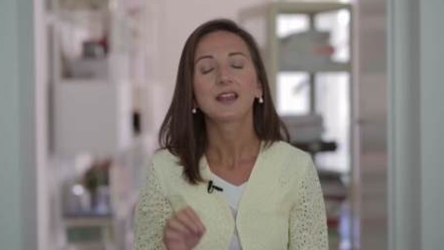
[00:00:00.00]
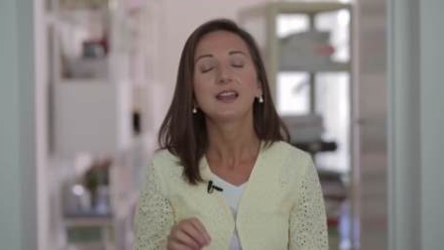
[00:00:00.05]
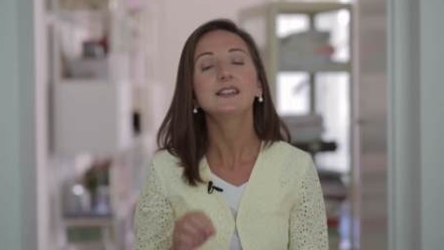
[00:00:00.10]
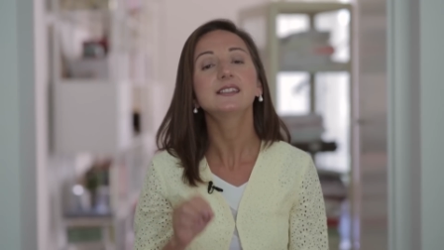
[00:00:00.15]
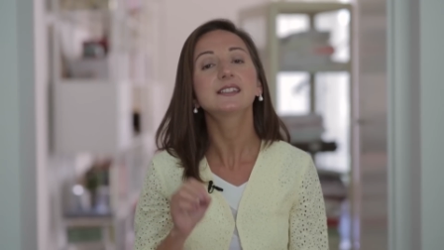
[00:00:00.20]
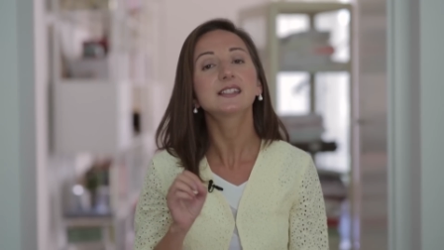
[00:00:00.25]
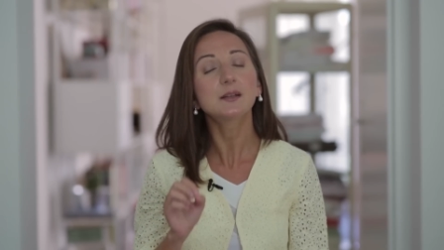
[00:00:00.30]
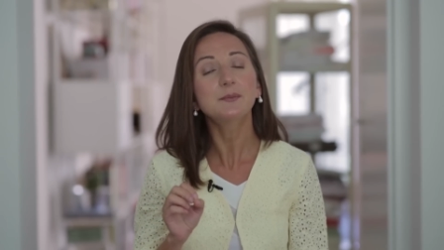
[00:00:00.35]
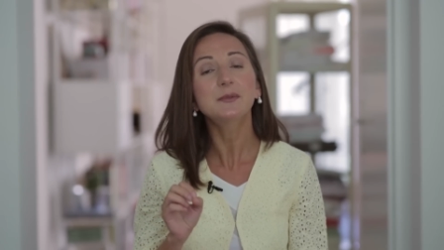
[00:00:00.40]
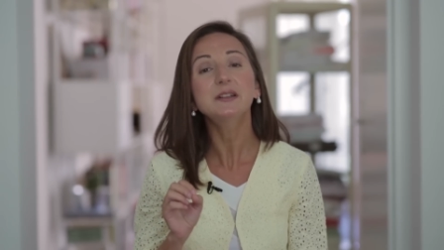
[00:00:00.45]

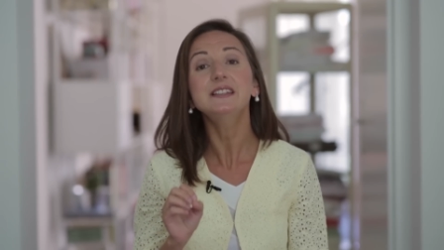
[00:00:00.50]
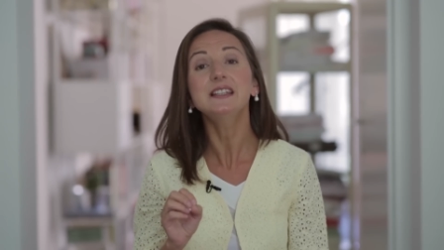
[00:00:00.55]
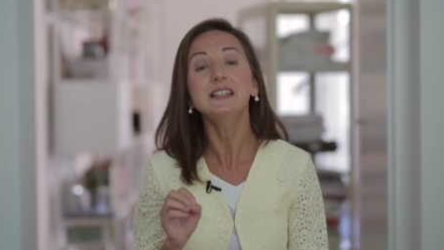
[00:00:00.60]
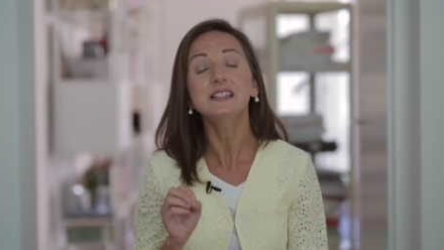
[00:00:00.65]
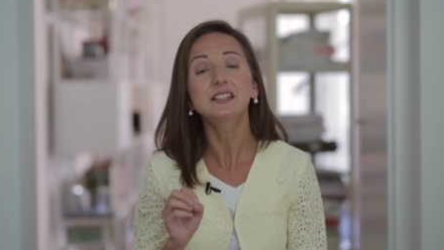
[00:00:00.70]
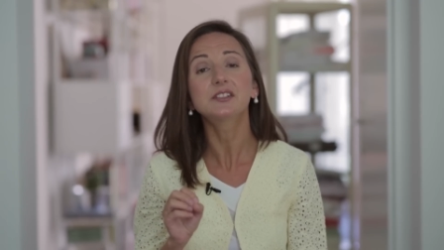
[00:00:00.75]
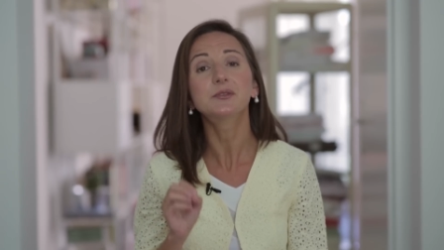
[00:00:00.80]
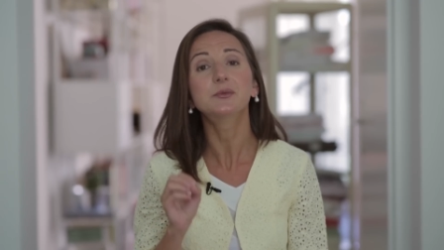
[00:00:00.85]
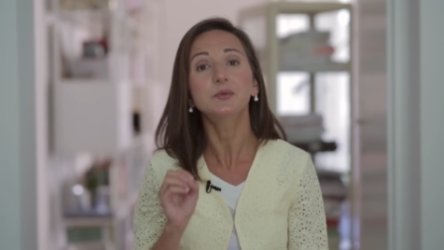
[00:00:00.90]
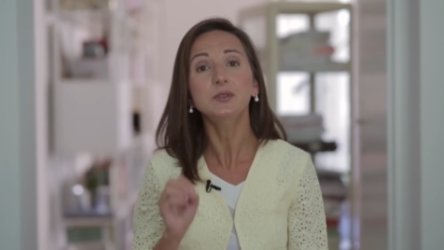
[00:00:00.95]
And some of
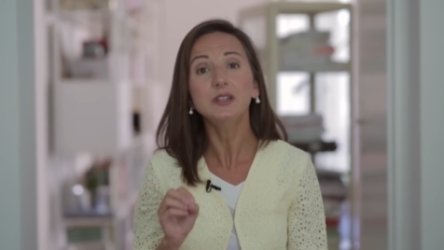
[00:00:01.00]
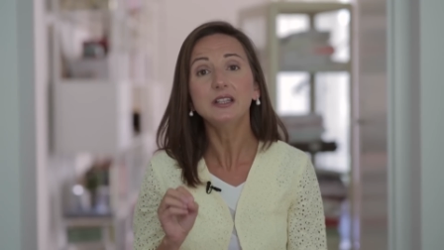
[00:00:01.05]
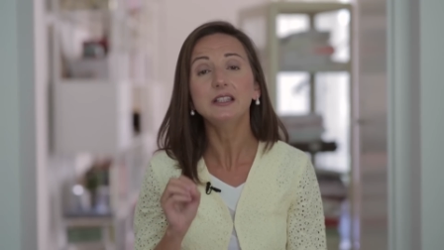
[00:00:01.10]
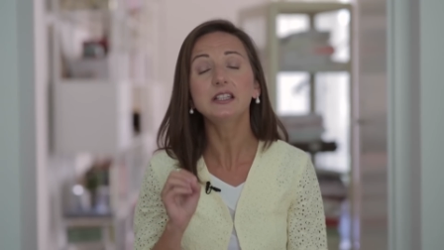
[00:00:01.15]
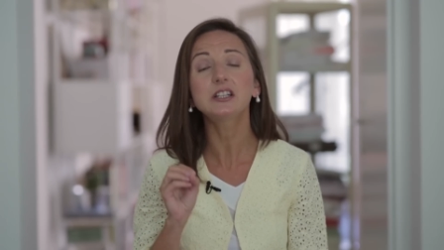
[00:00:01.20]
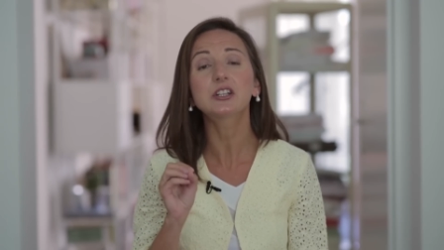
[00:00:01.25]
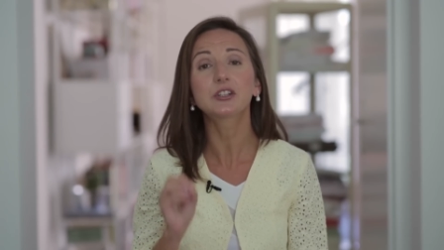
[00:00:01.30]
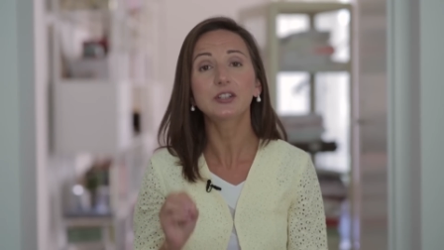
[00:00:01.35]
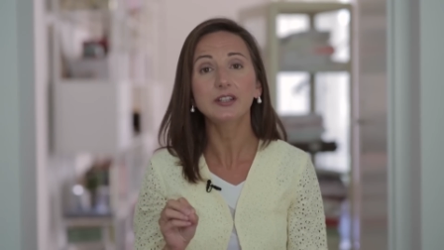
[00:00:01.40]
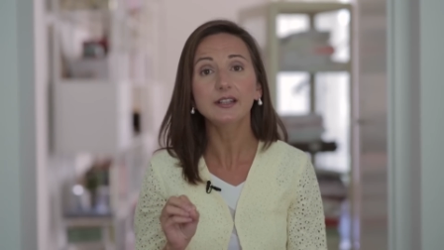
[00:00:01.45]
these are
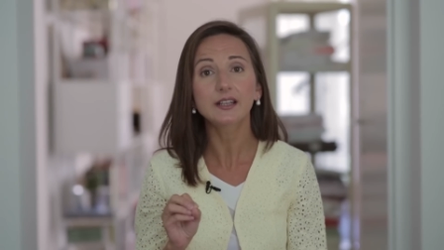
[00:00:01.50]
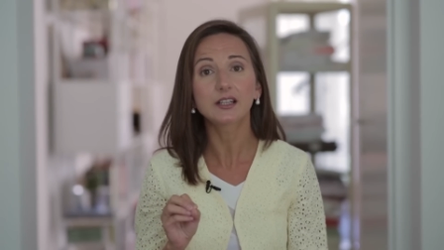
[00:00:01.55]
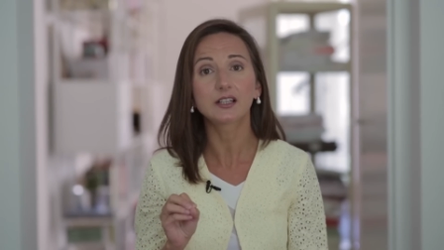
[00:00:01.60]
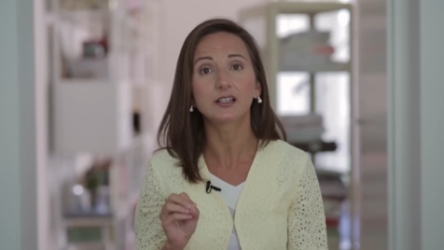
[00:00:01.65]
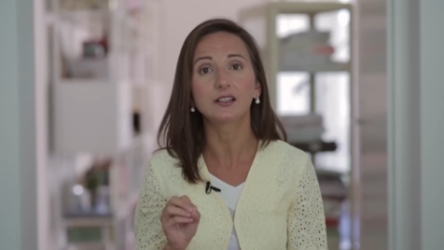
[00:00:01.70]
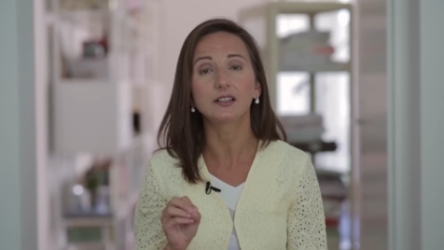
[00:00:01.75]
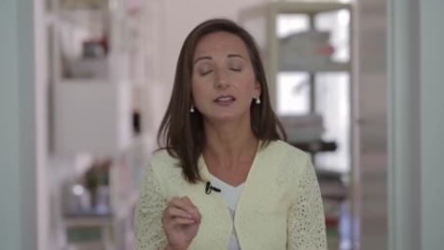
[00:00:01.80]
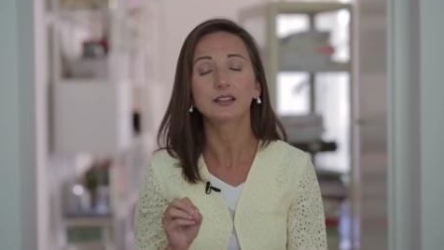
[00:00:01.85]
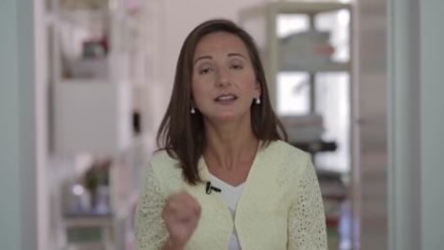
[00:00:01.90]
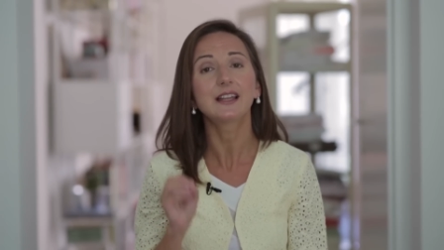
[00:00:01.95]
really
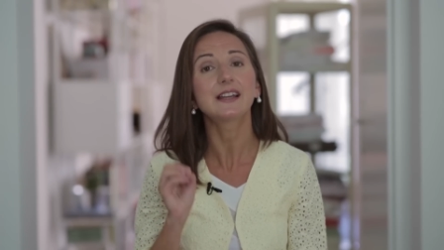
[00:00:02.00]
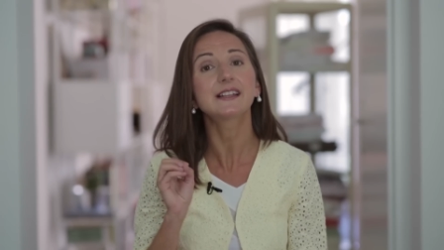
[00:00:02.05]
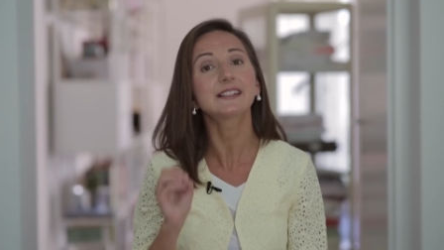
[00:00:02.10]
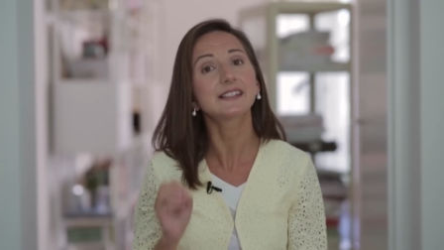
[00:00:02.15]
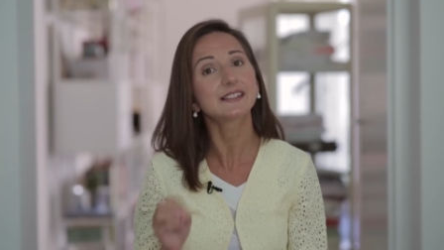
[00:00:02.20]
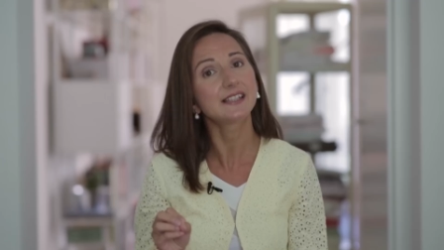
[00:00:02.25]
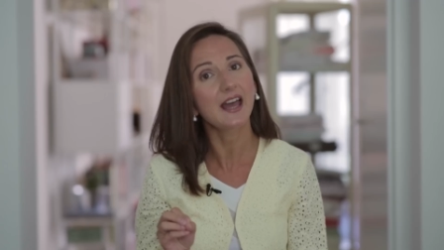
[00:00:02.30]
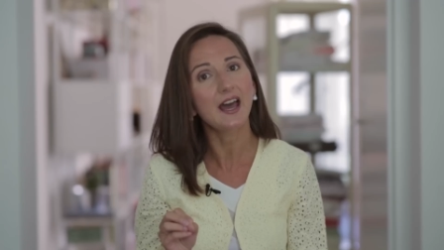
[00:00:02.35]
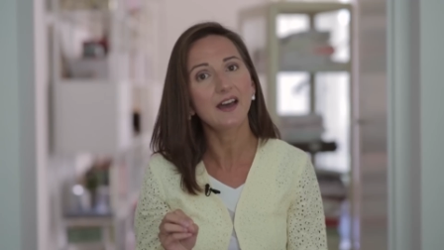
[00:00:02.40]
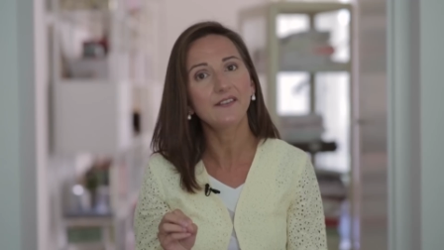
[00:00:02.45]
critical, like
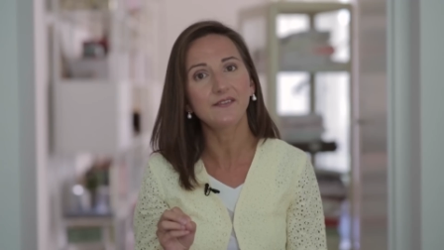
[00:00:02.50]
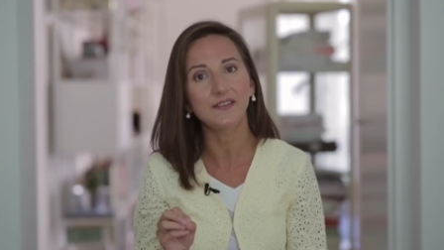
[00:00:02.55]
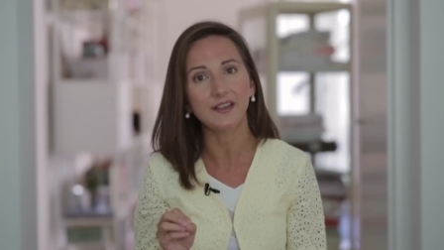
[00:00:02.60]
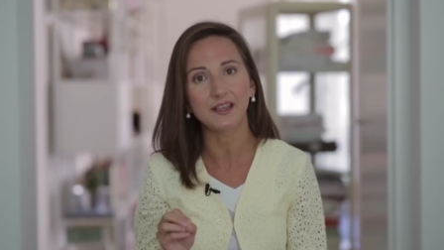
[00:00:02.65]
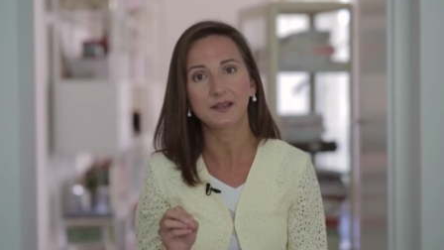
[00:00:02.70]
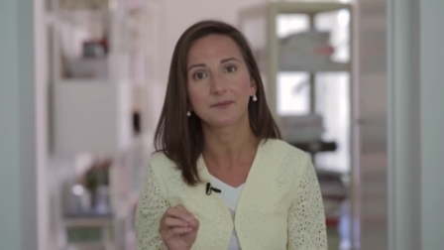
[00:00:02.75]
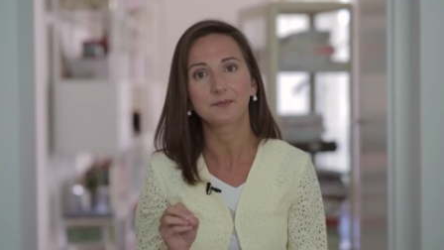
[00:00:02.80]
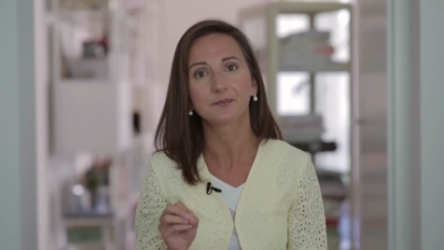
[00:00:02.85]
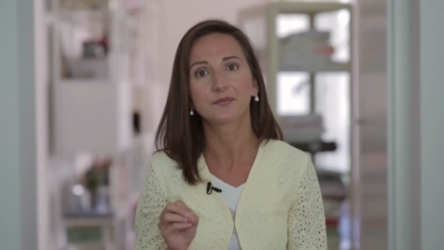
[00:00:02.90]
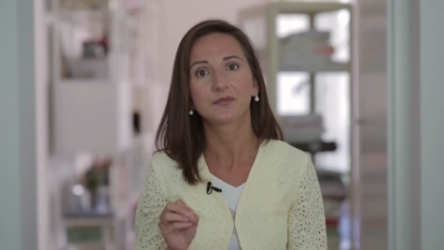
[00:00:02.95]

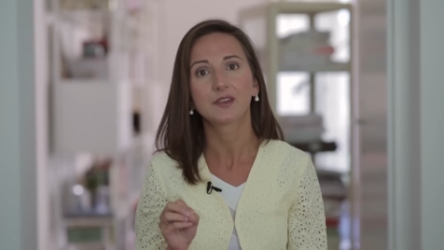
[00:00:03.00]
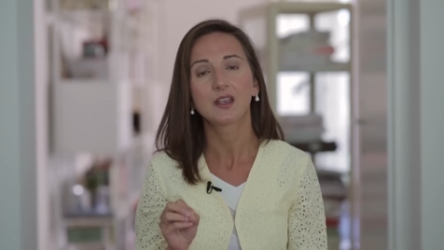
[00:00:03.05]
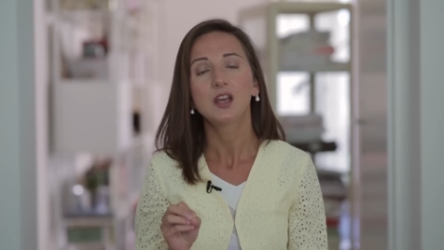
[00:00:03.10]
staffing.